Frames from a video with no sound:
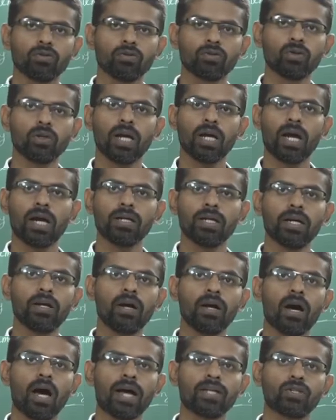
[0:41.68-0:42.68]
So okay,
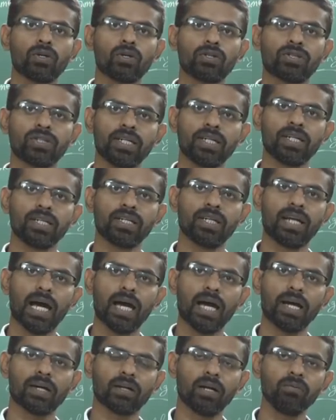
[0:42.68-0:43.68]
here as you are seeing in the
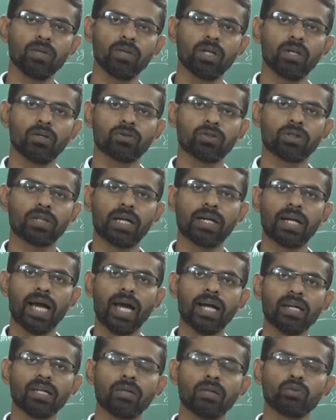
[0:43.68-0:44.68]
diagram, so the
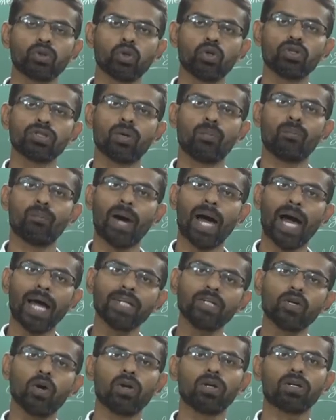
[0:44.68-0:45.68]
diagram shows
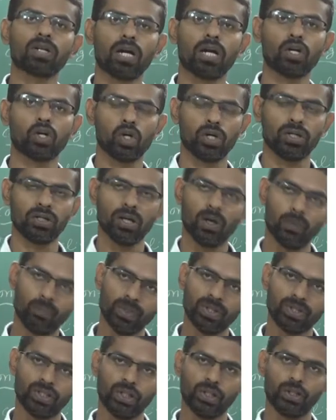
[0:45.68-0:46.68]
manual controlling of
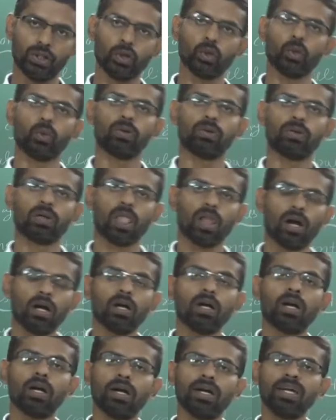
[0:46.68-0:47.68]
machine tool.
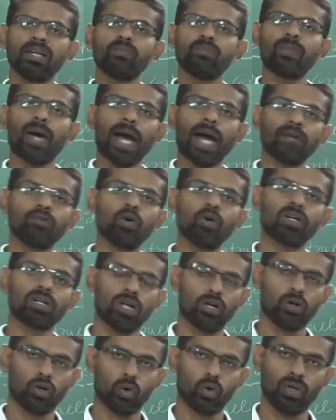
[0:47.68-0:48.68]
In manual
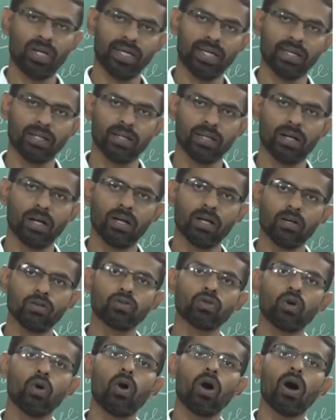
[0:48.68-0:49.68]
controlling,
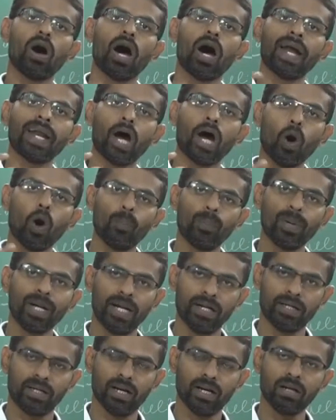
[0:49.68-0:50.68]
so an
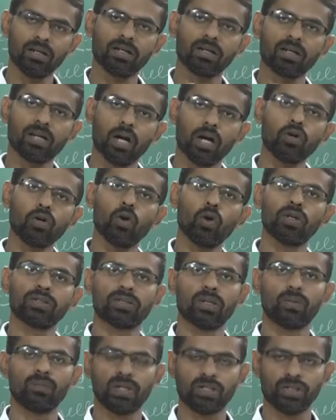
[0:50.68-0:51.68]
operator controls
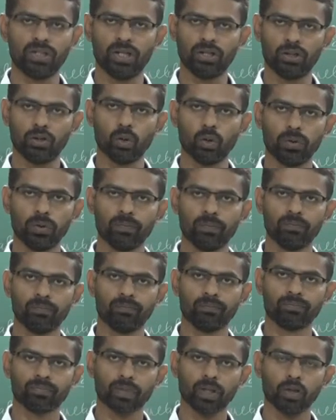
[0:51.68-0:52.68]
the machine tool.
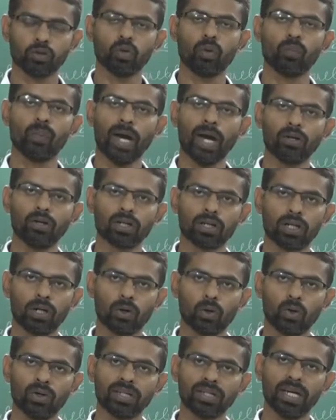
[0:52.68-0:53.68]
So manual
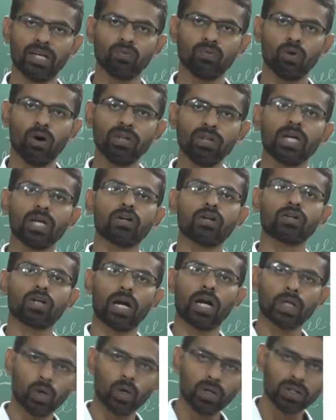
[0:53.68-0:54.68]
controlling involves
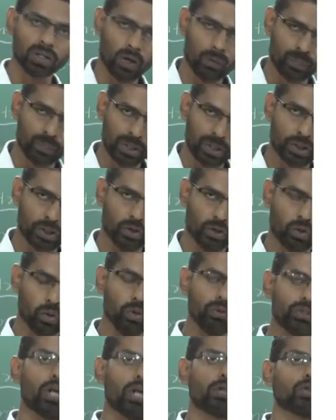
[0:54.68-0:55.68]
controlling of machine
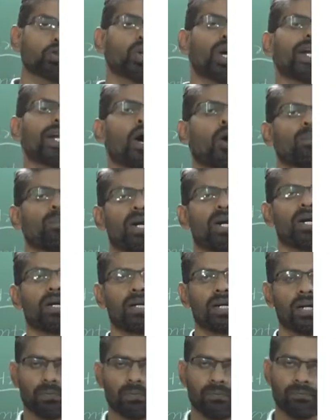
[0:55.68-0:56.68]
tools through an
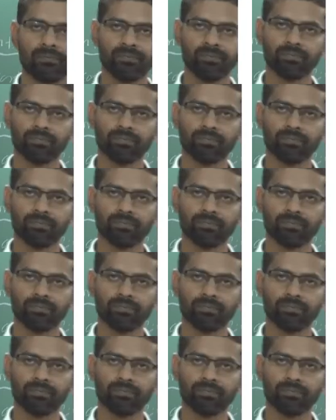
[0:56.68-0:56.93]
operator.